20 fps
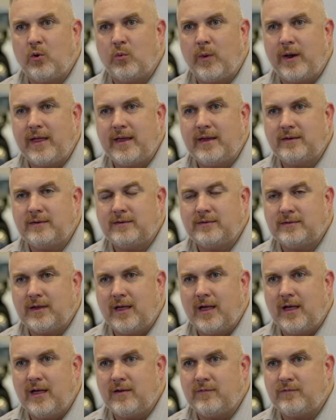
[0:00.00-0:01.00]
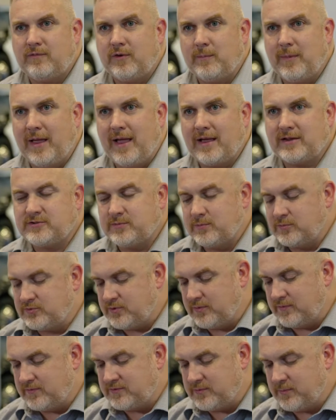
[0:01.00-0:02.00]
rate for maximum
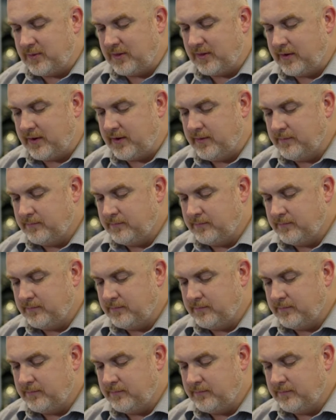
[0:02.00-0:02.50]
serviceability.